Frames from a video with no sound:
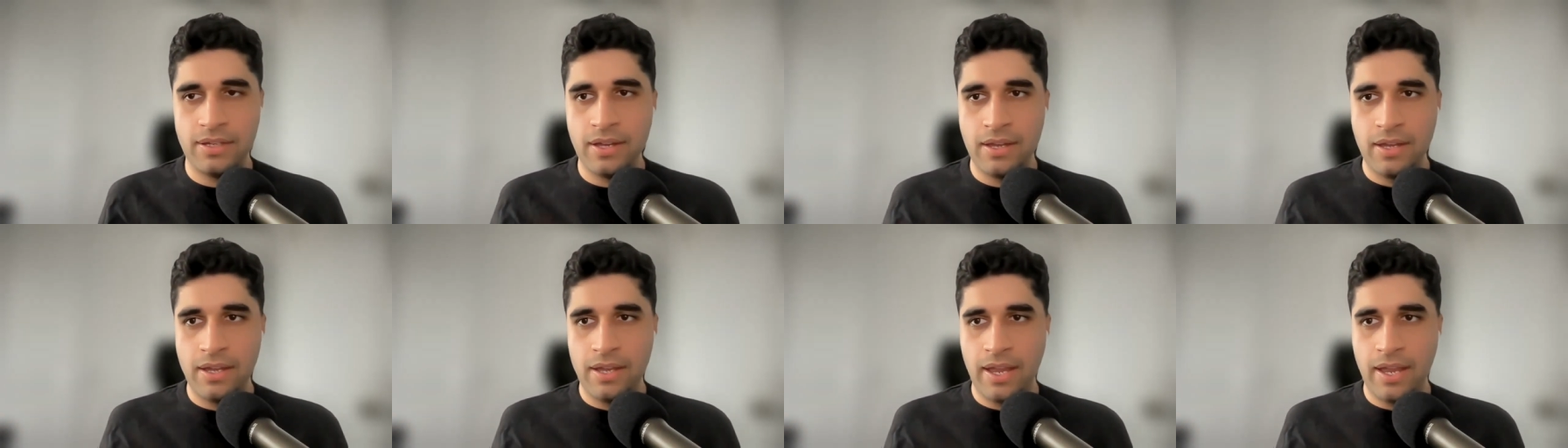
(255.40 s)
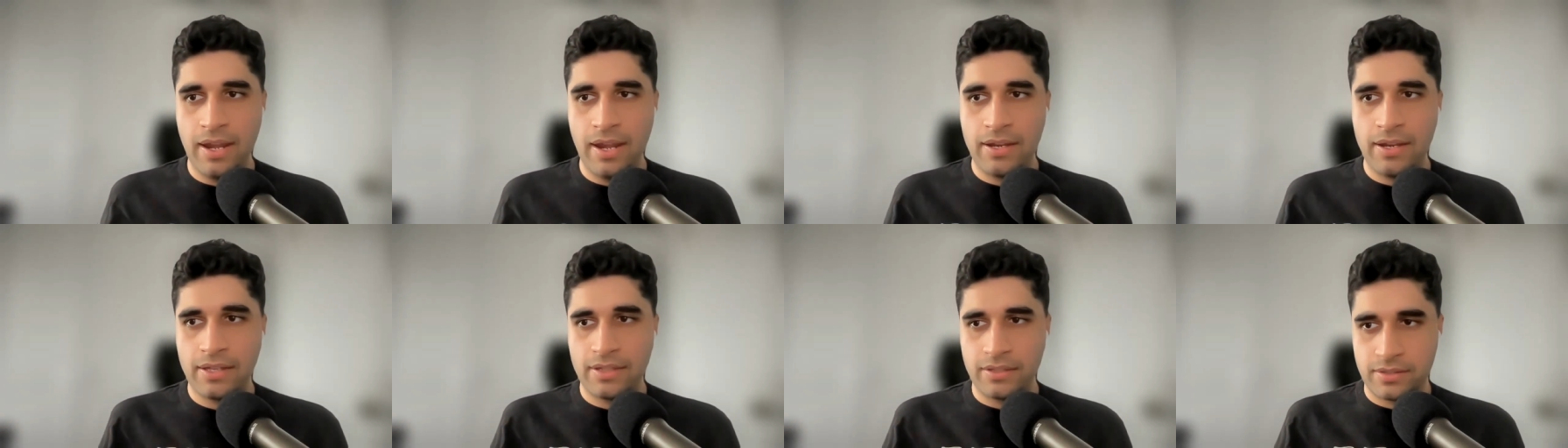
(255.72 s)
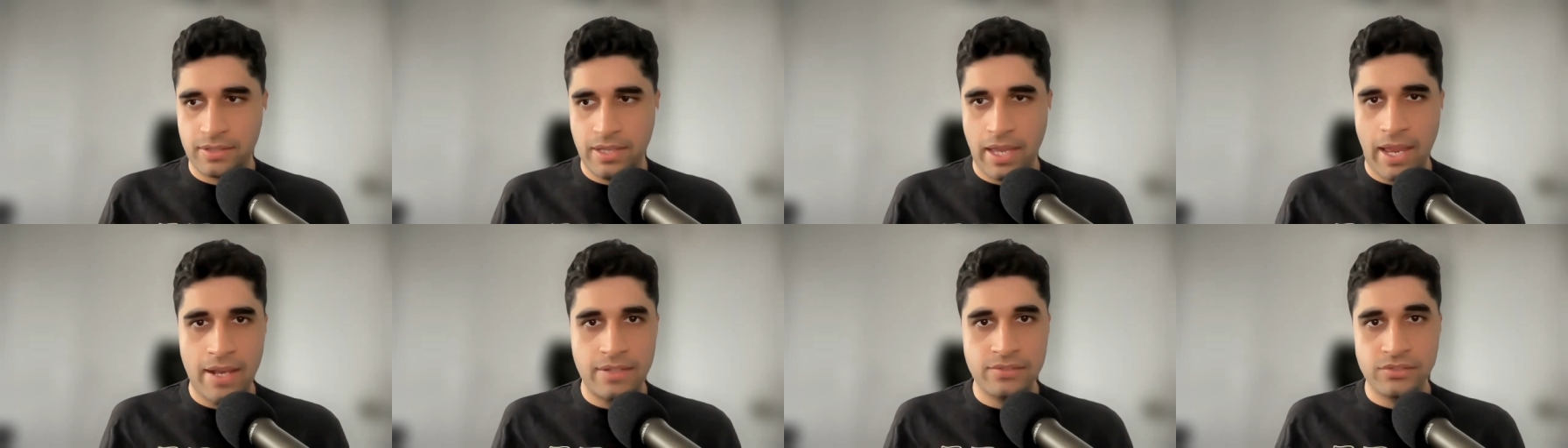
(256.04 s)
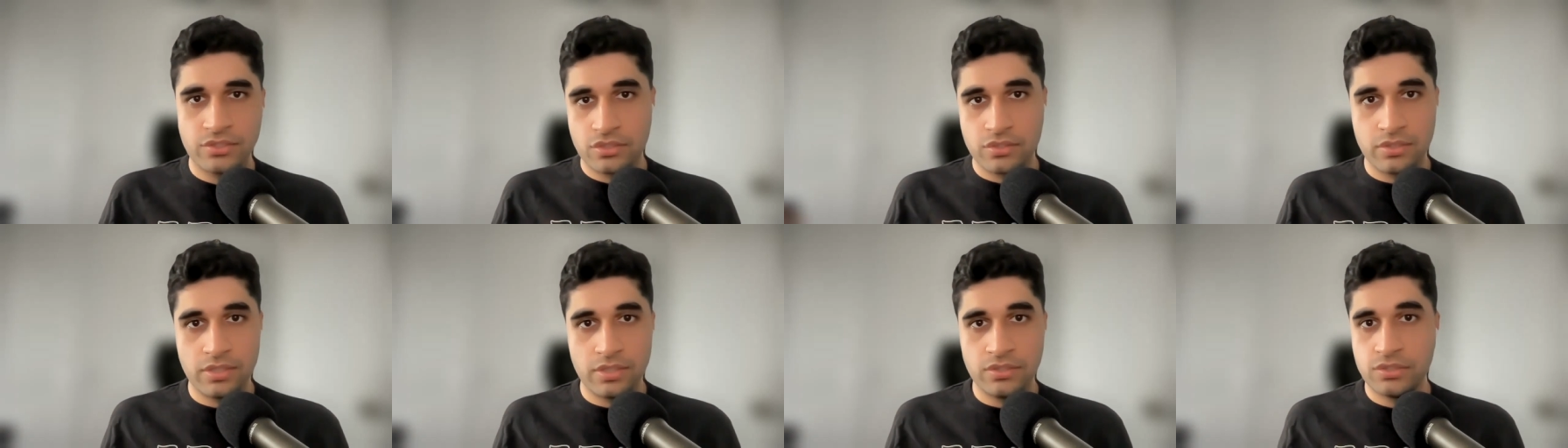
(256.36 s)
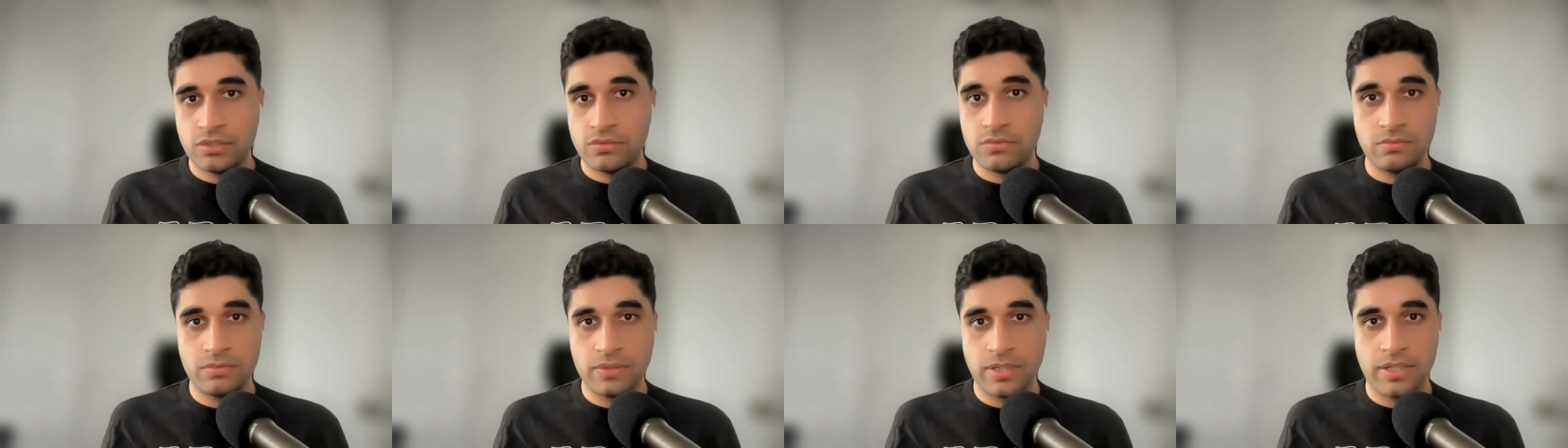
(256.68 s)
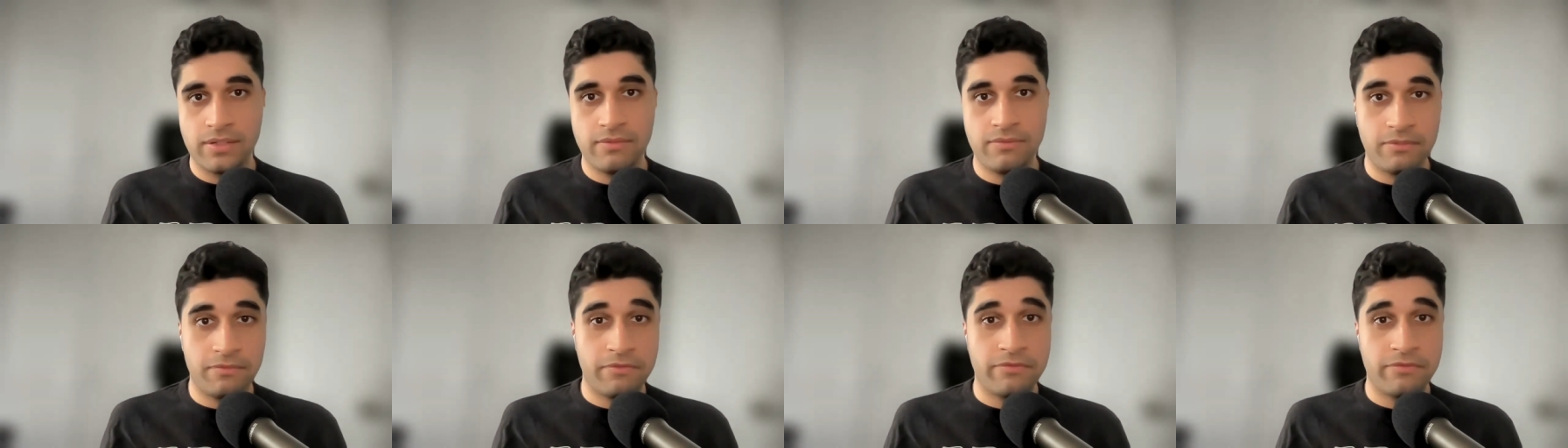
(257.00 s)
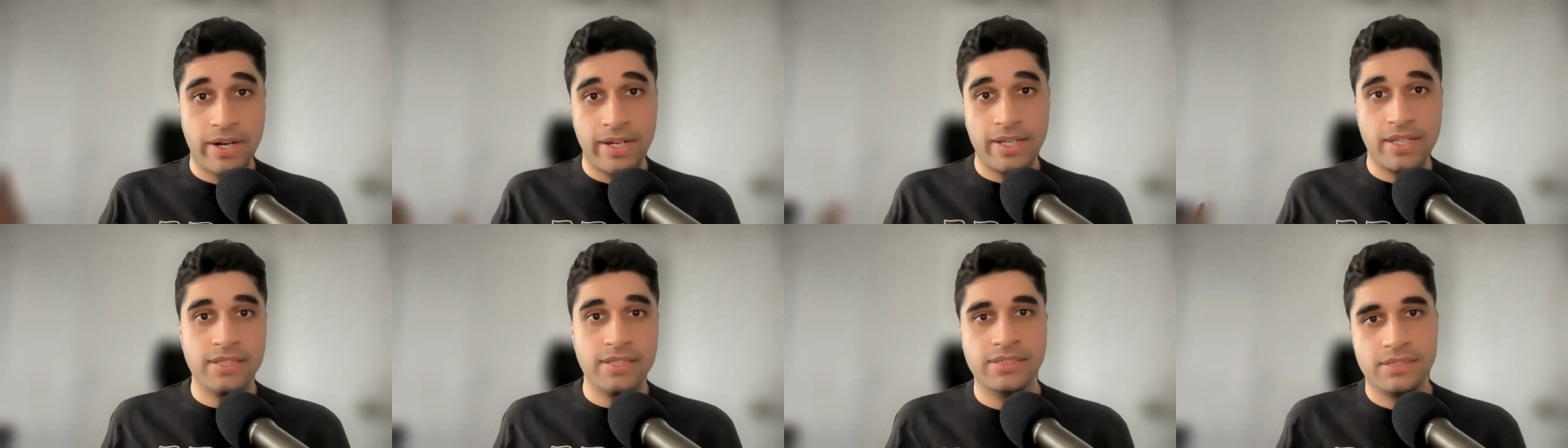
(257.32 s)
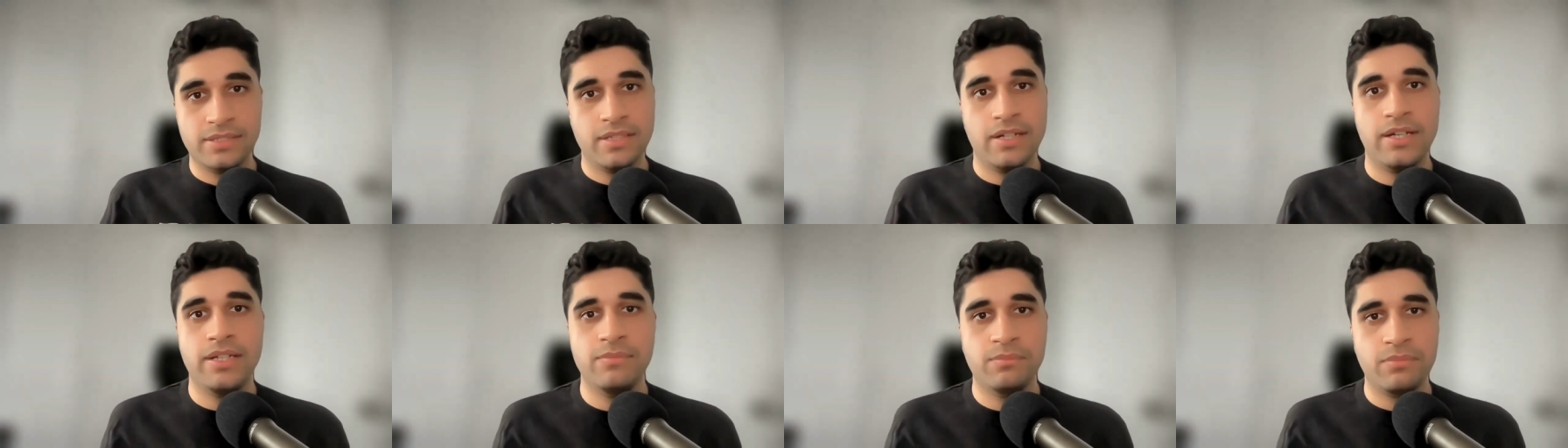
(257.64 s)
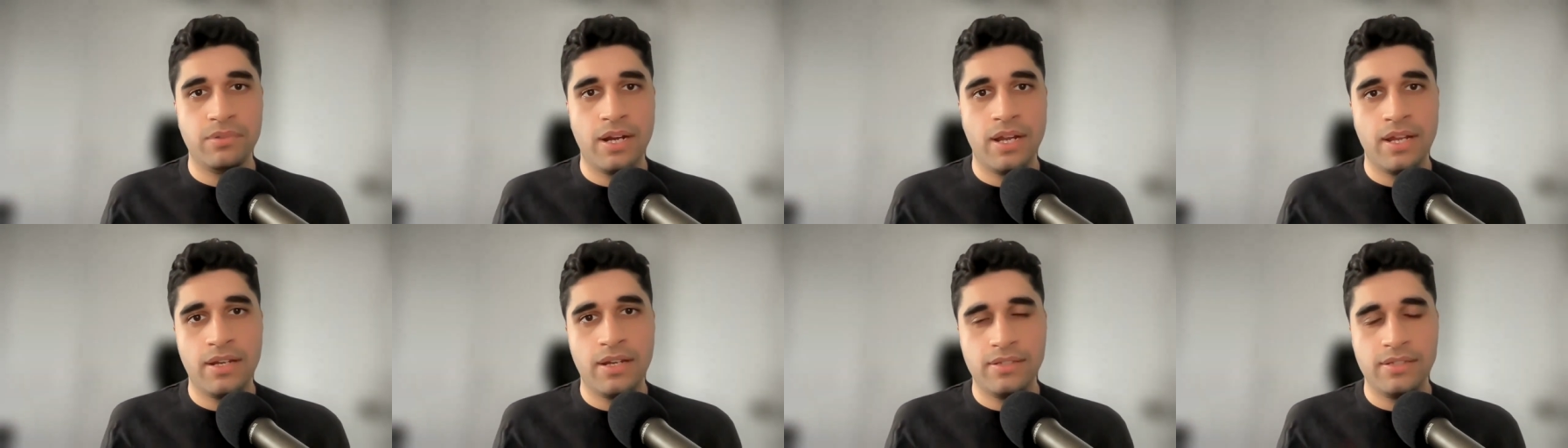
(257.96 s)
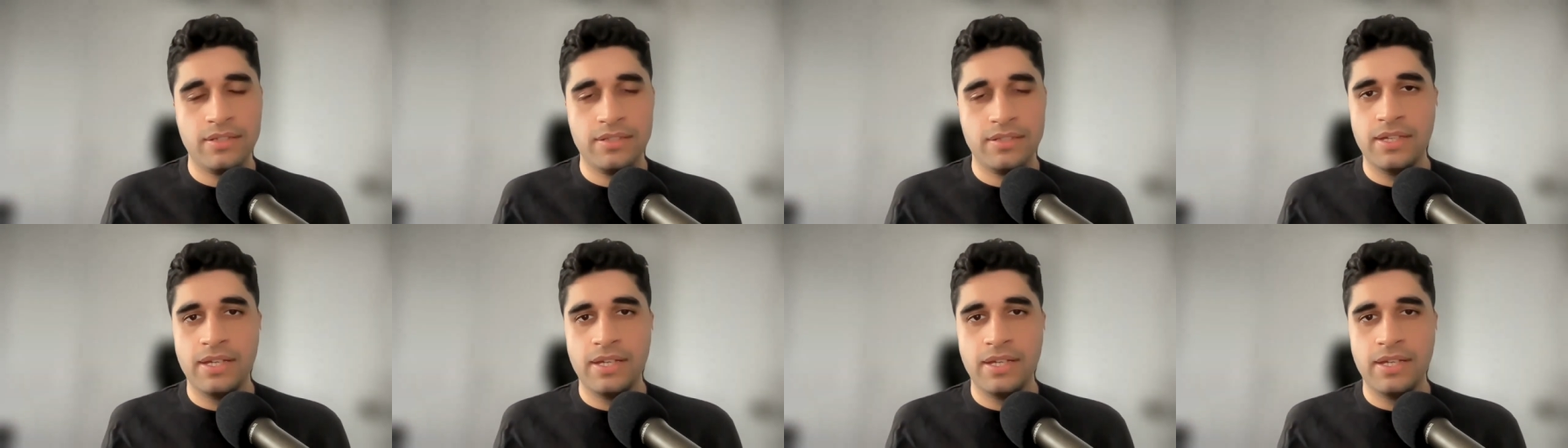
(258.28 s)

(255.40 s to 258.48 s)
and it can turn into kind of a Frankenstein brand.